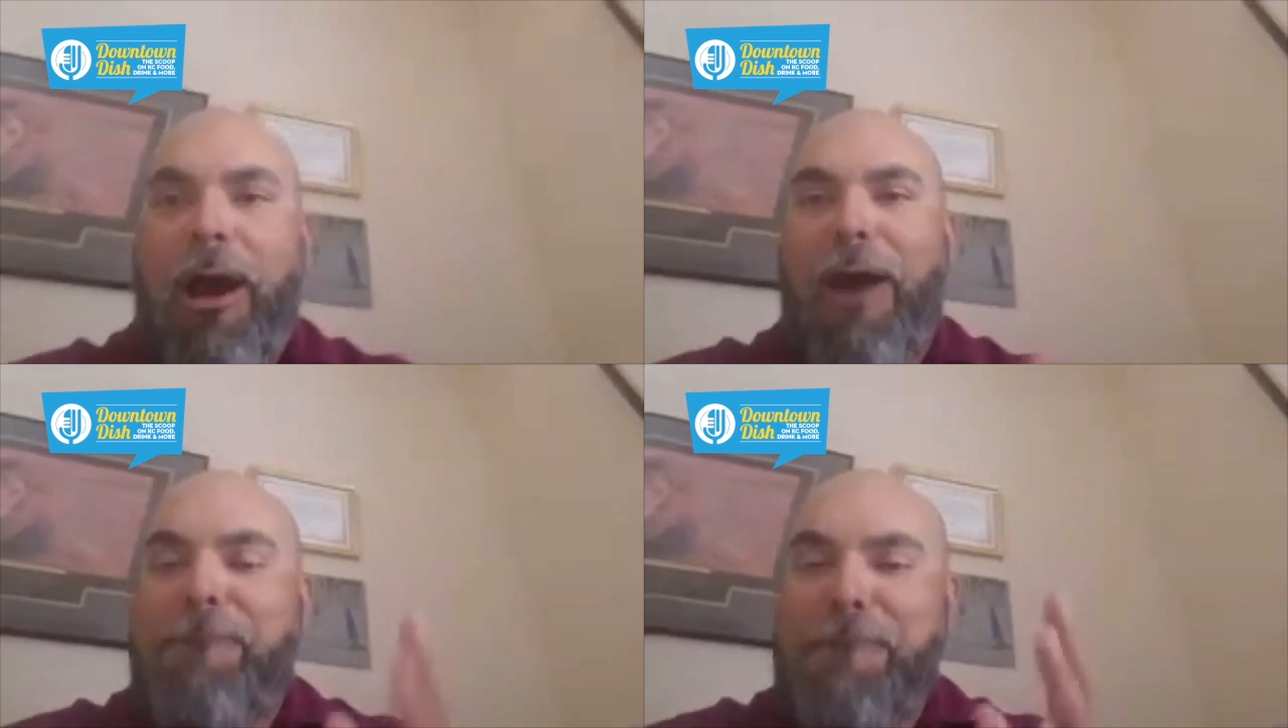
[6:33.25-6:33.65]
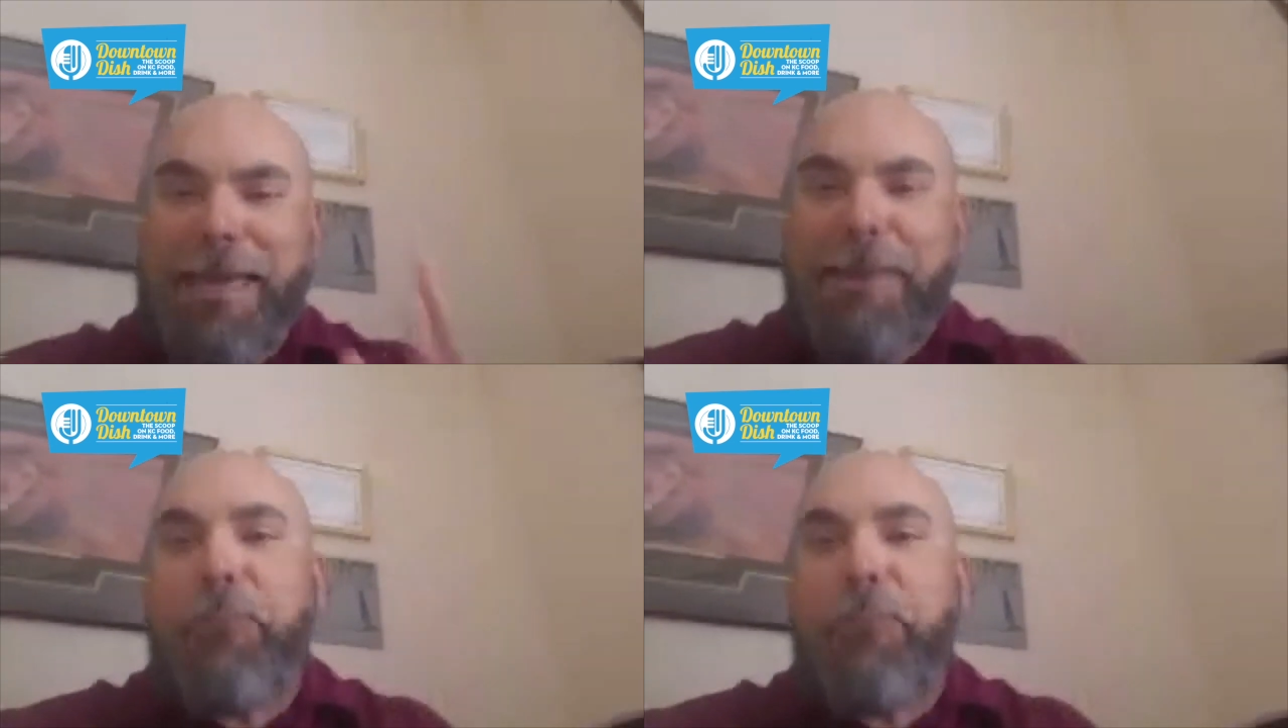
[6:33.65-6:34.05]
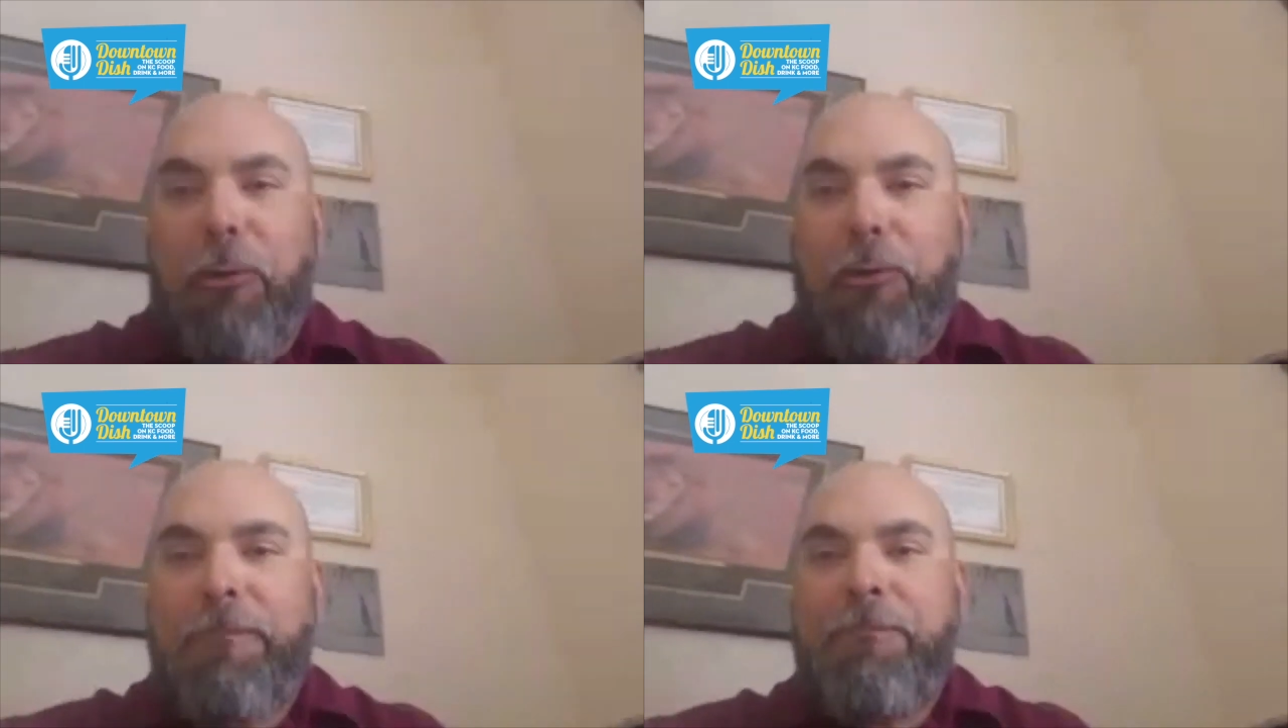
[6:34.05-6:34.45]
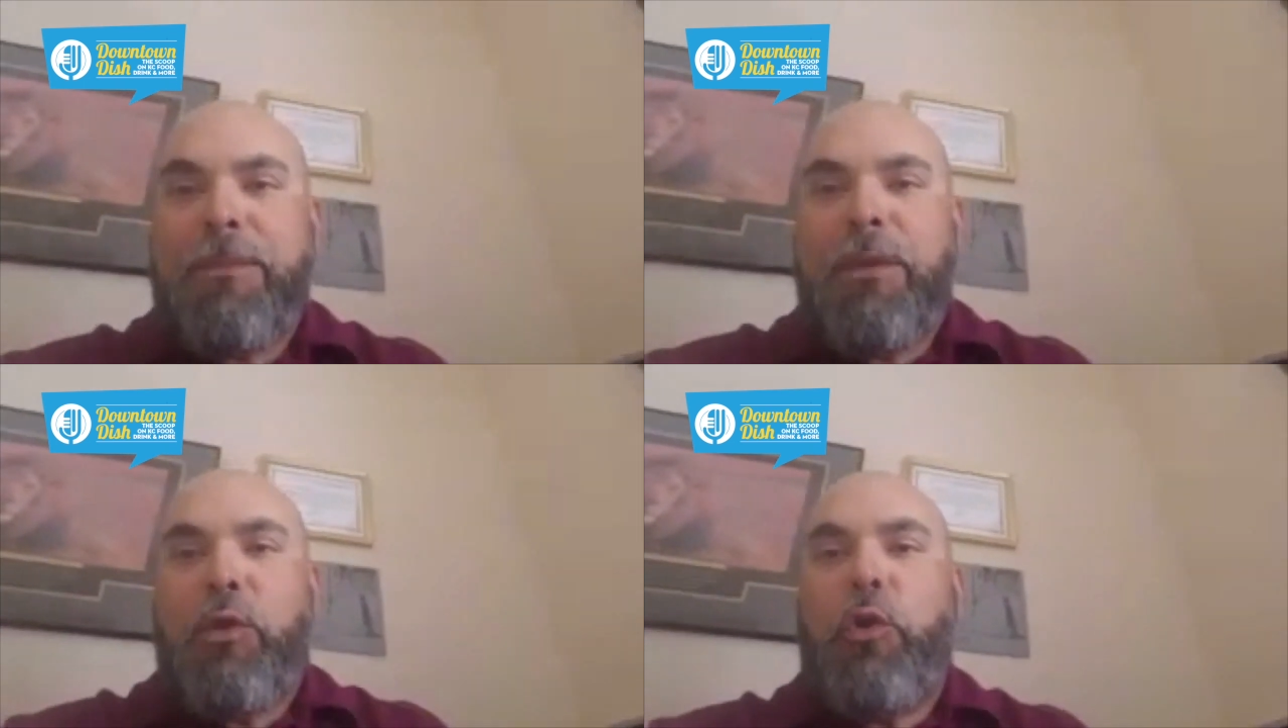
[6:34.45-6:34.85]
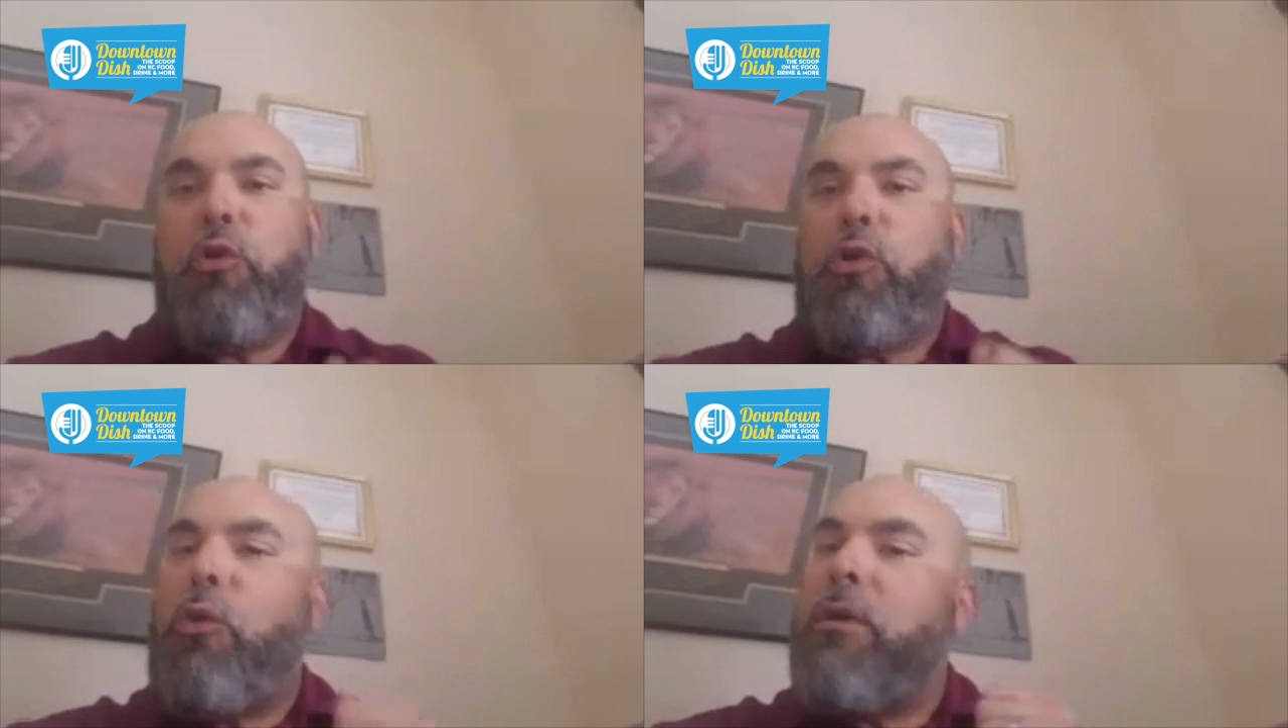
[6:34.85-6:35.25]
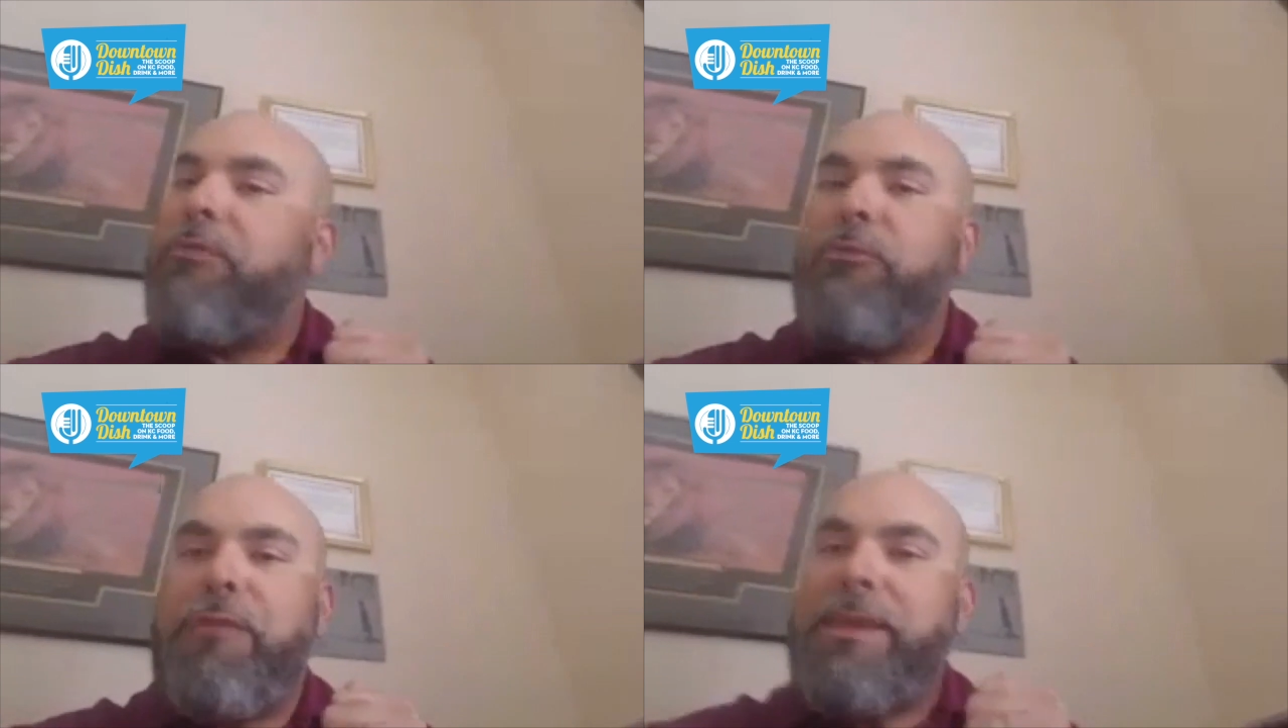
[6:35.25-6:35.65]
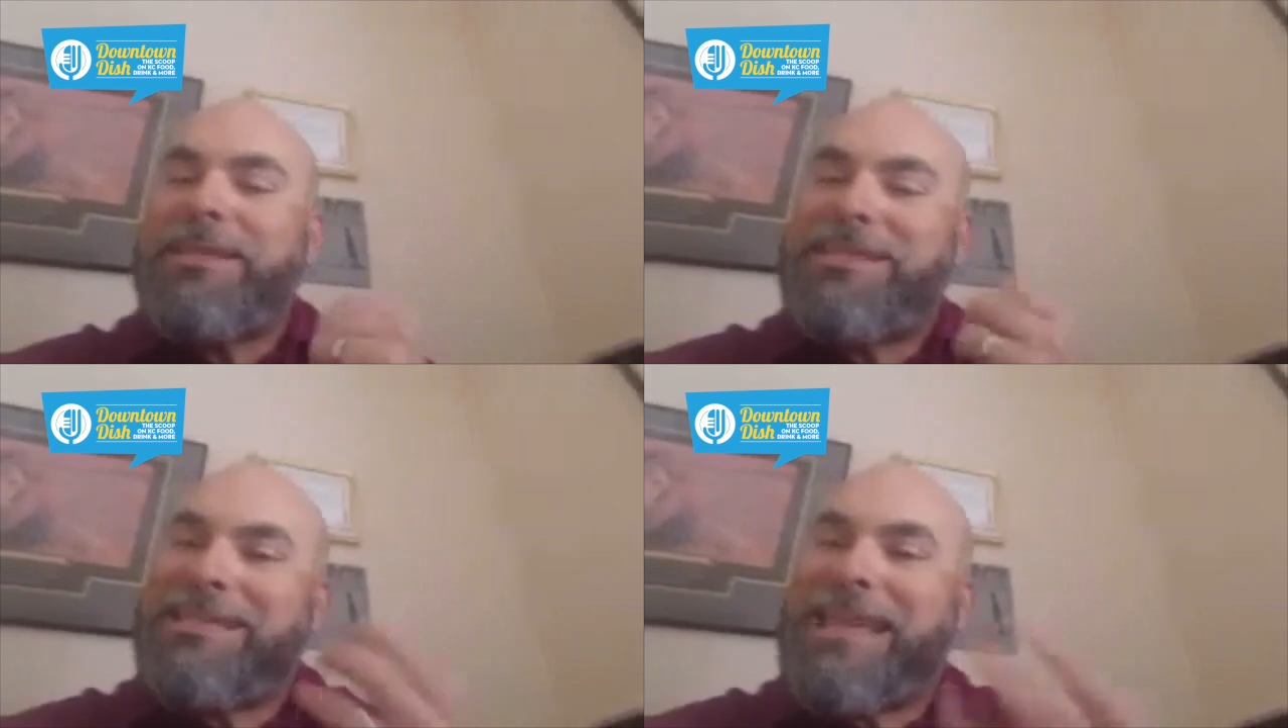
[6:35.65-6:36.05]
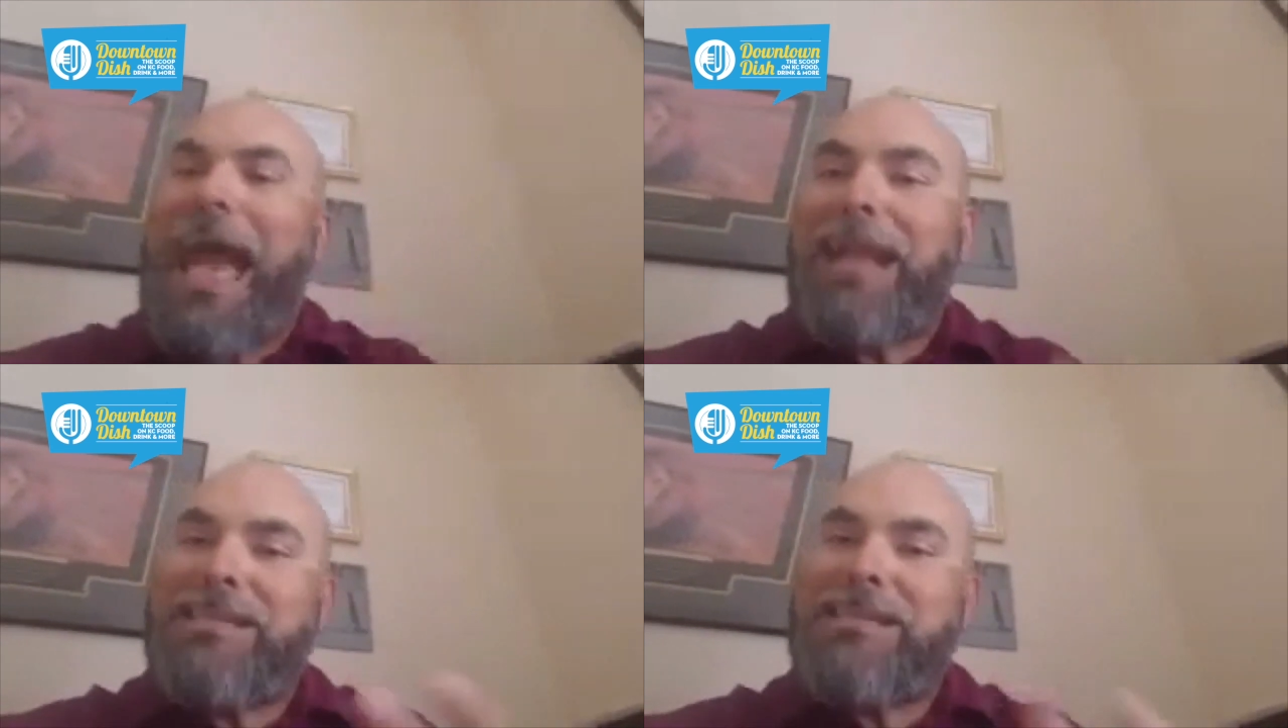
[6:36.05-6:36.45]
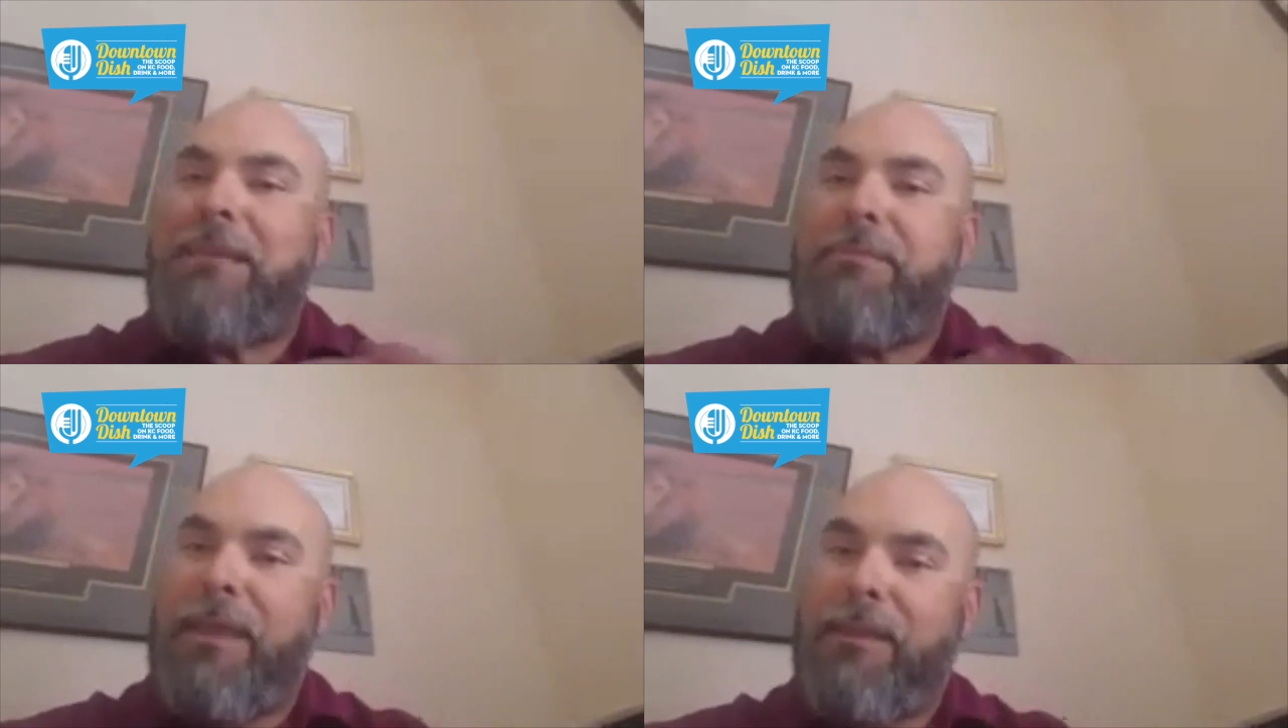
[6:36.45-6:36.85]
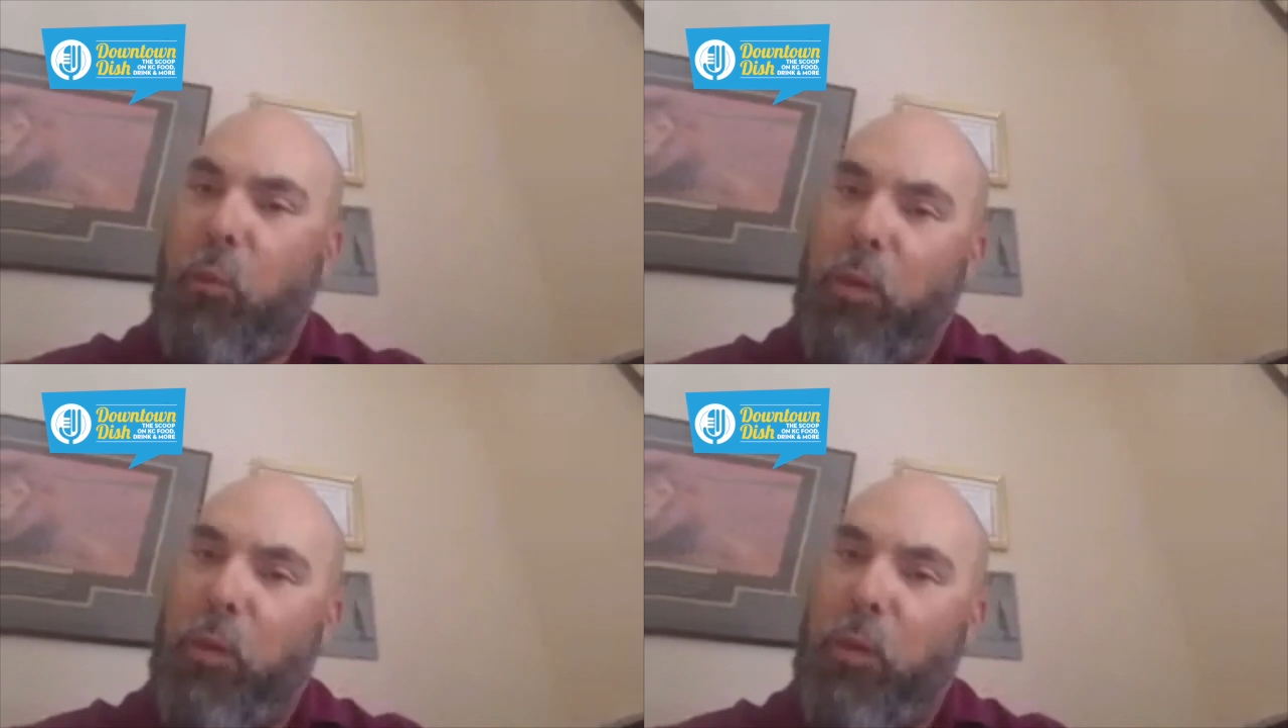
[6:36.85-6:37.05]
of people who are going through the exact same thing that we